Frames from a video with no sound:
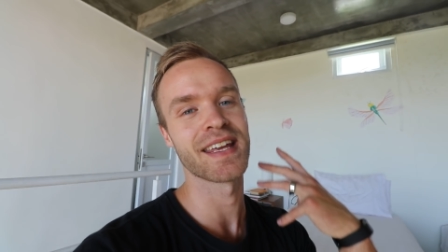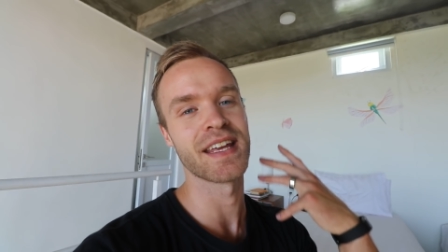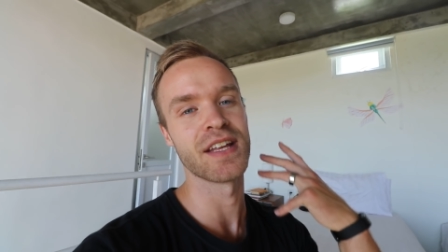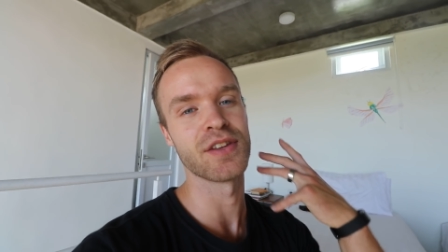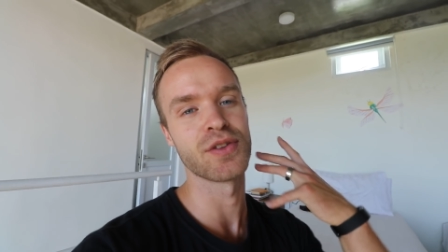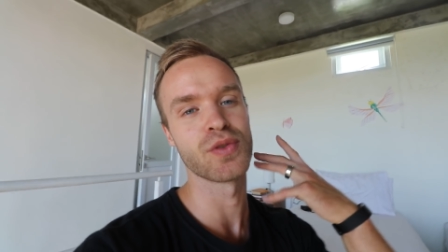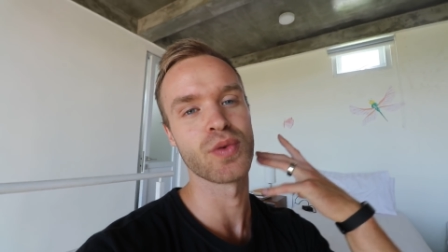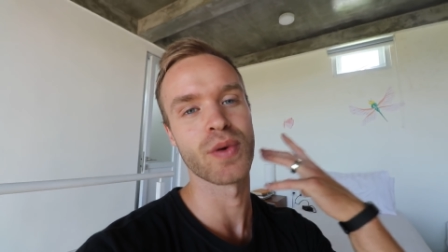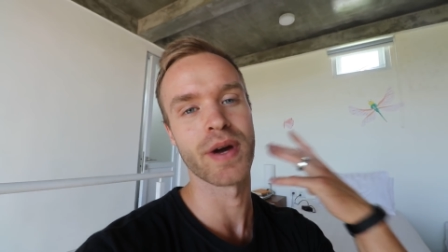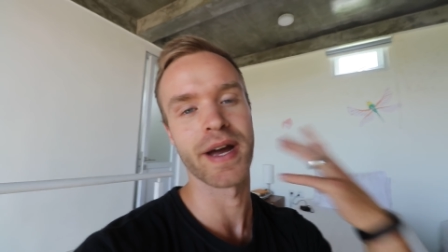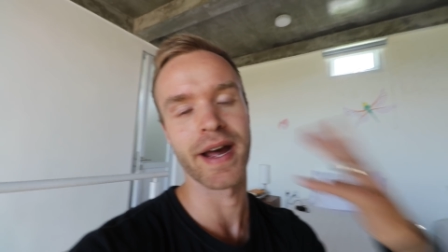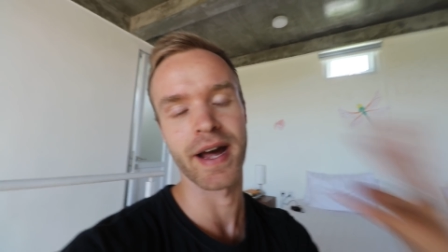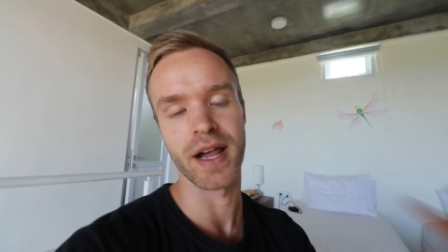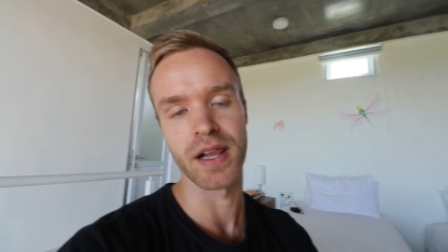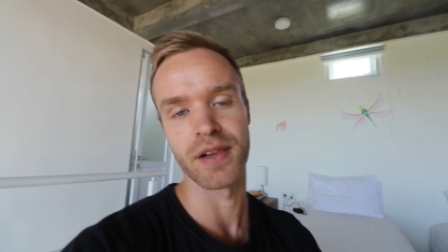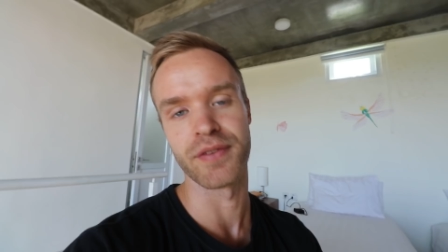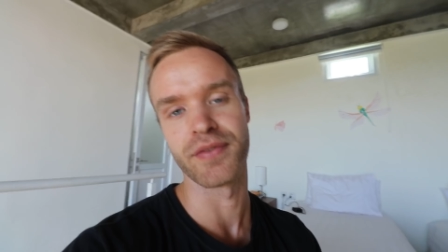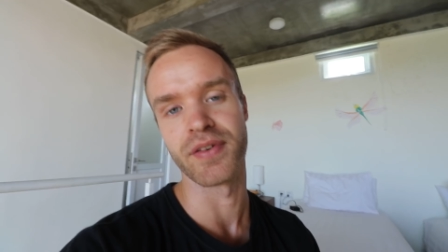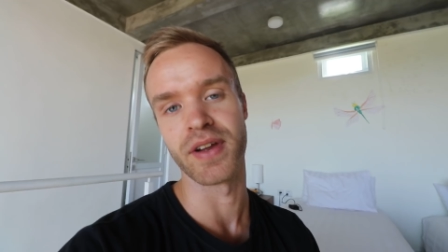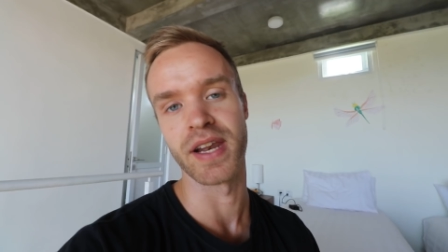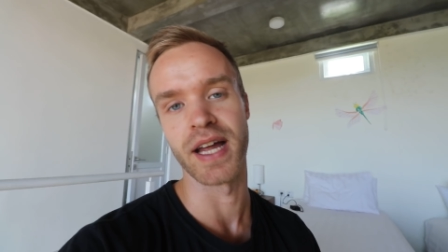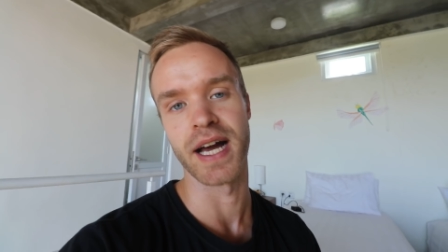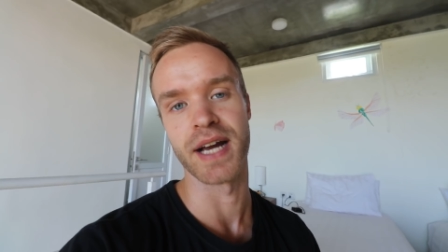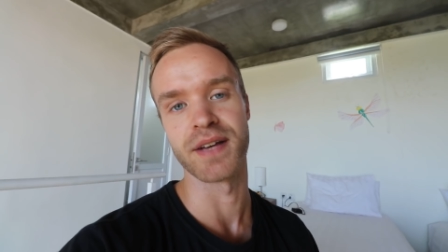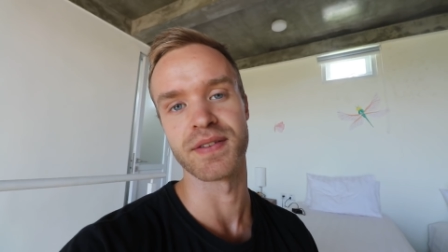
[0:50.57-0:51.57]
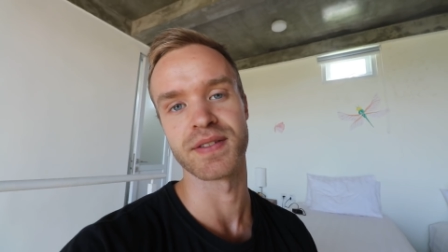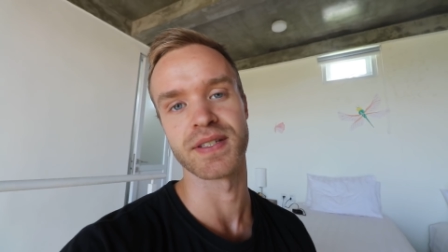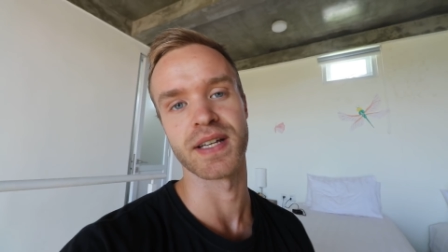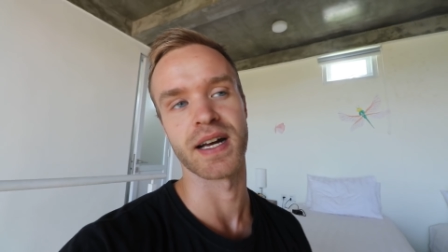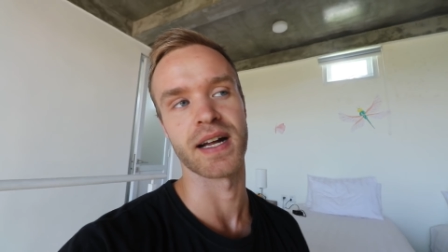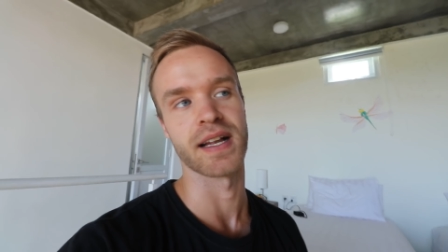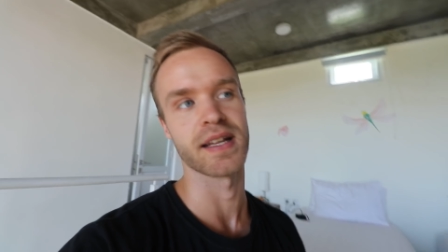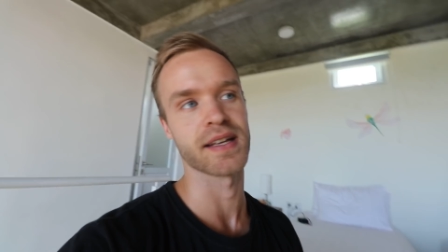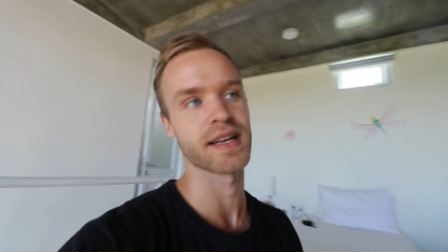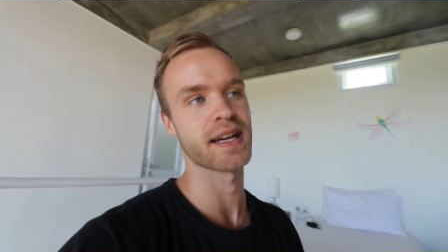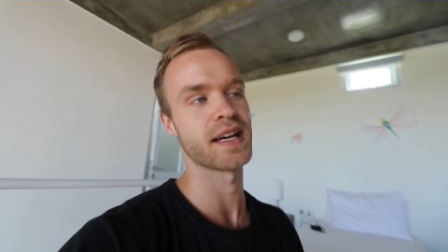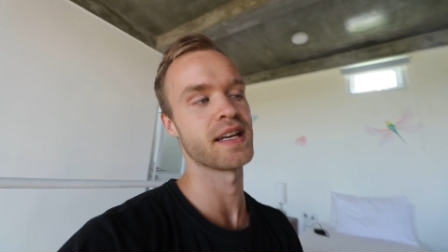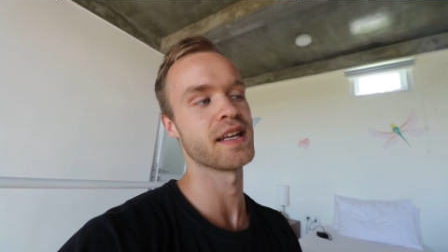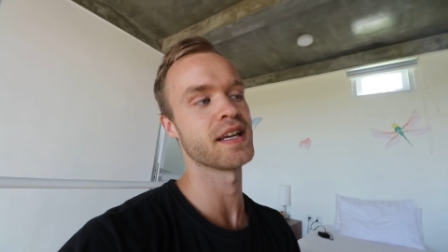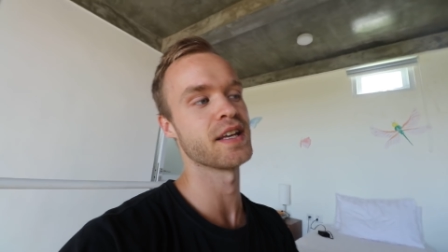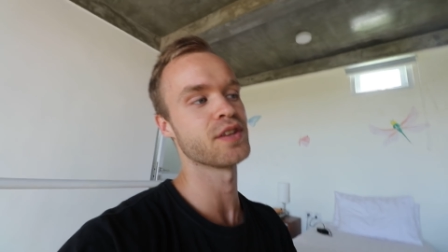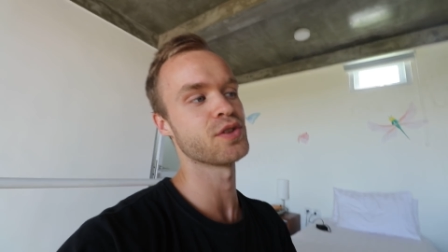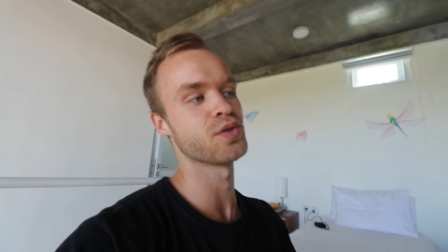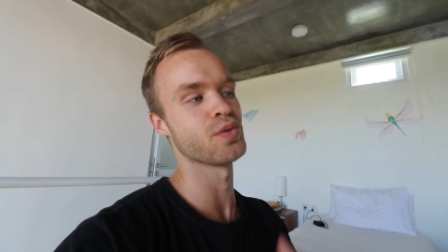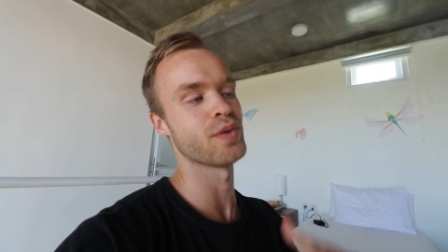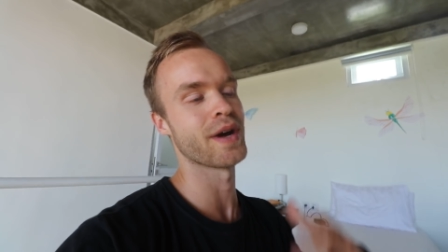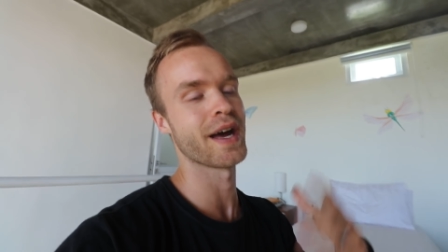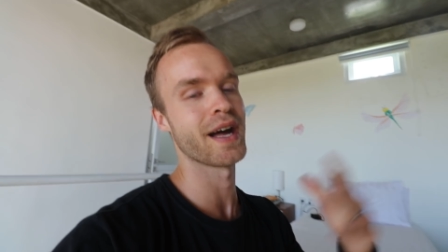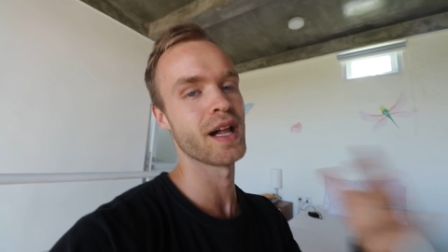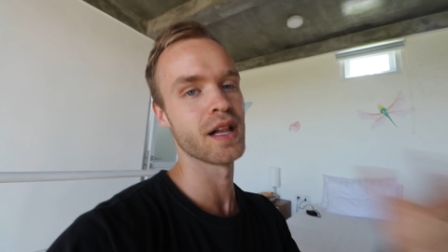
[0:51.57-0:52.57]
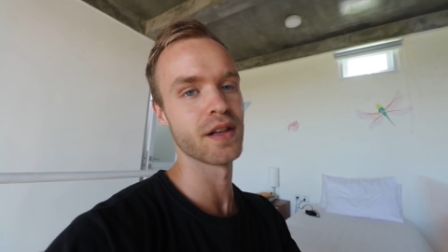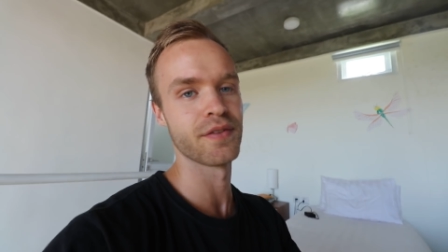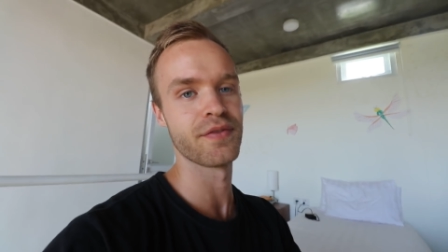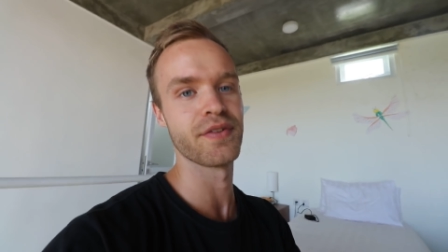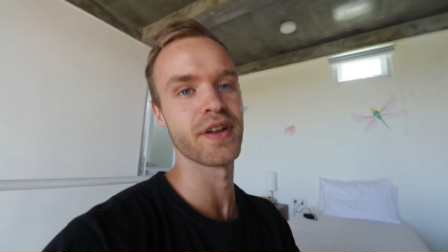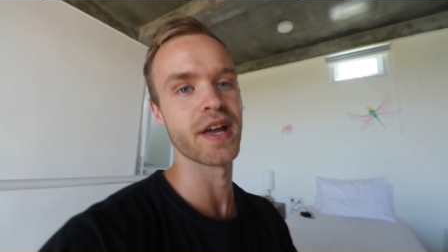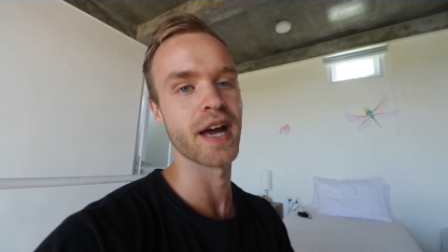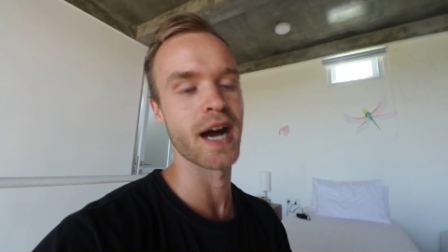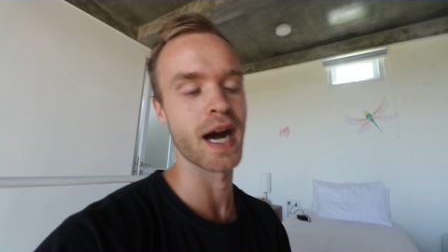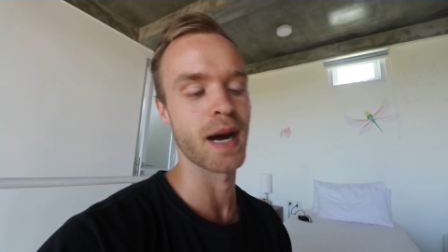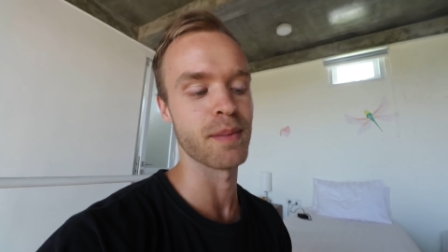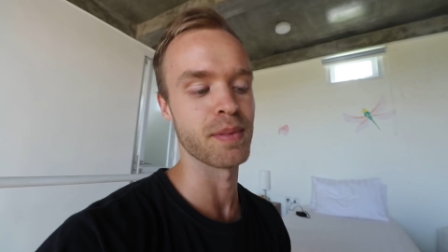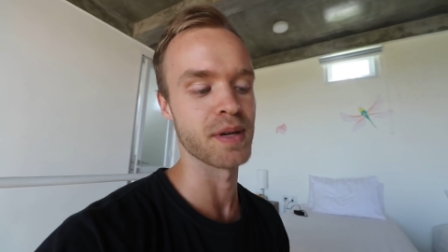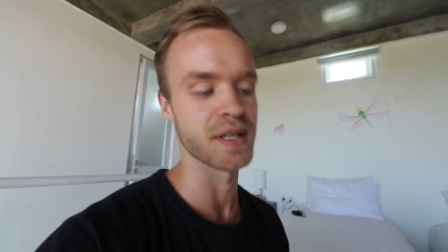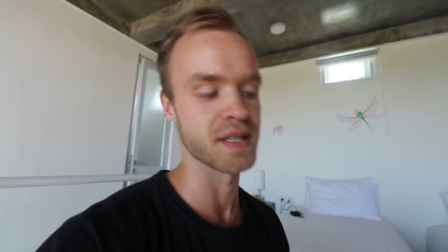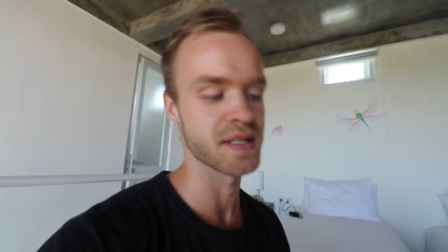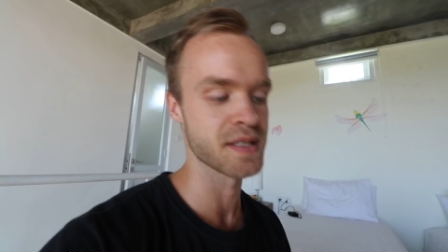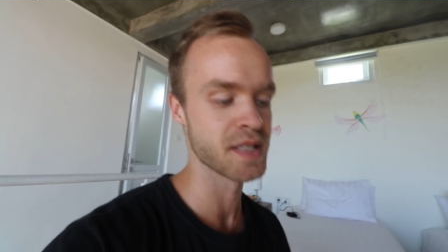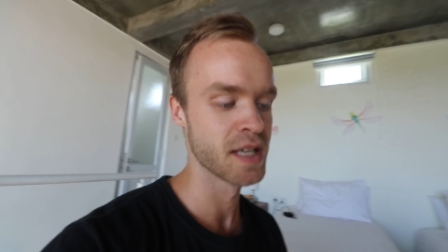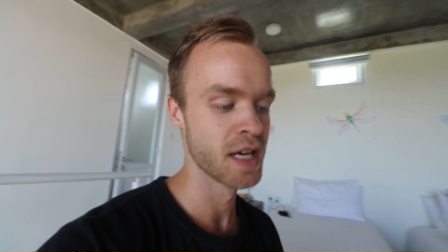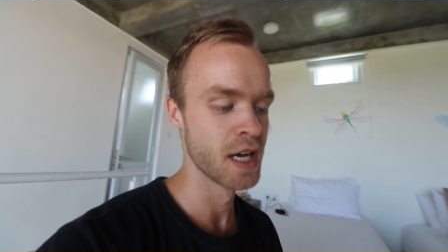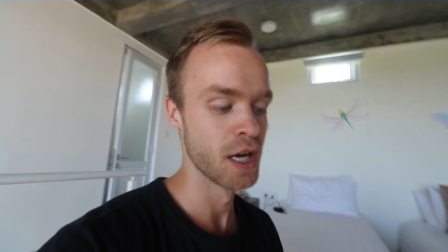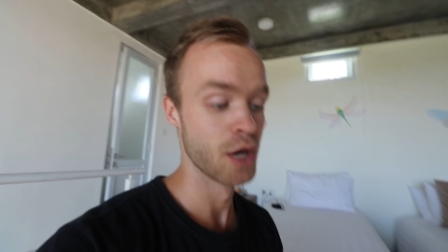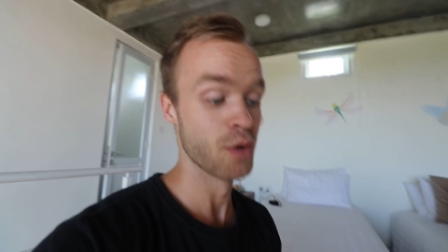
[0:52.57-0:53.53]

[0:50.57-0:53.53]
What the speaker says: into a healthy lifestyle, getting into healthy habits,